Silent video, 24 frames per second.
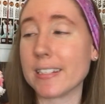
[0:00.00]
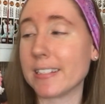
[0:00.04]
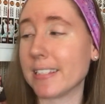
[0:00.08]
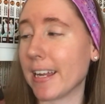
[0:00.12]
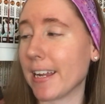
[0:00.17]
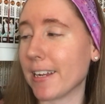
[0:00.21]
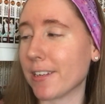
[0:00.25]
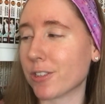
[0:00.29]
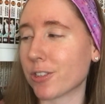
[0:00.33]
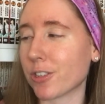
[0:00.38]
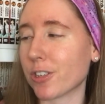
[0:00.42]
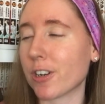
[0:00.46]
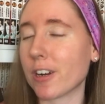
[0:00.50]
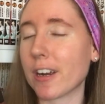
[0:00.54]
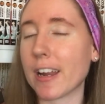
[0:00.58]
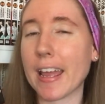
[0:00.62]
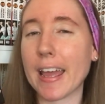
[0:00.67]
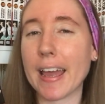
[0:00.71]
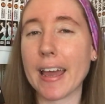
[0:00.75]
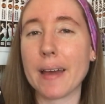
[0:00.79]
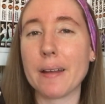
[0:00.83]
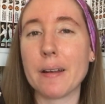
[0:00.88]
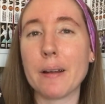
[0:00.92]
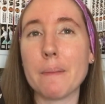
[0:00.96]
danger
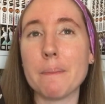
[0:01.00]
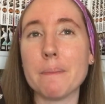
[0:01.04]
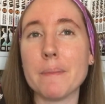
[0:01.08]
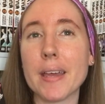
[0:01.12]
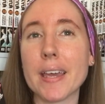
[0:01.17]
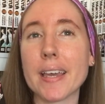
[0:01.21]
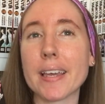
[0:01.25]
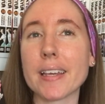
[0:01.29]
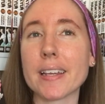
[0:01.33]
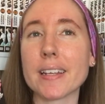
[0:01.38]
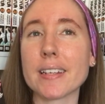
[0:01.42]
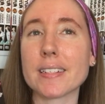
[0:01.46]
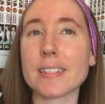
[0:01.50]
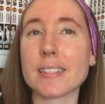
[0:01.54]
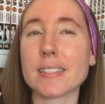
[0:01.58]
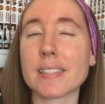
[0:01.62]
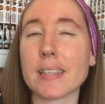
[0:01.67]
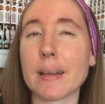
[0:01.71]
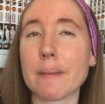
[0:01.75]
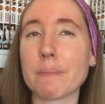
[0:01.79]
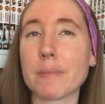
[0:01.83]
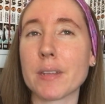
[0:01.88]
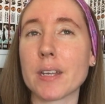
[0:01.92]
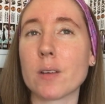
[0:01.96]
and make it into
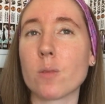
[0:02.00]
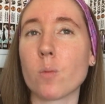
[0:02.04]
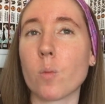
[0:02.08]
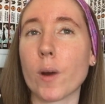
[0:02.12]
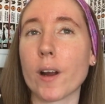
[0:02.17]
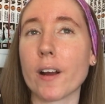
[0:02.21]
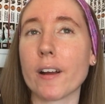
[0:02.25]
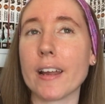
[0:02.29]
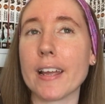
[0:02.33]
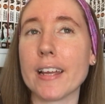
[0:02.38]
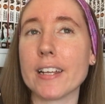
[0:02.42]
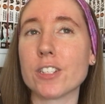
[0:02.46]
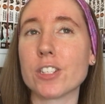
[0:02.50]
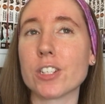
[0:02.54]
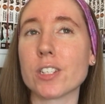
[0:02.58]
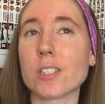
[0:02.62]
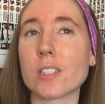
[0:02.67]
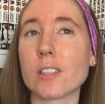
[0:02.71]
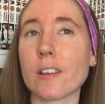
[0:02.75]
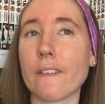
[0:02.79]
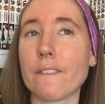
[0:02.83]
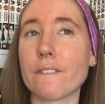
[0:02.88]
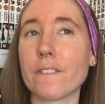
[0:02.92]
something where it just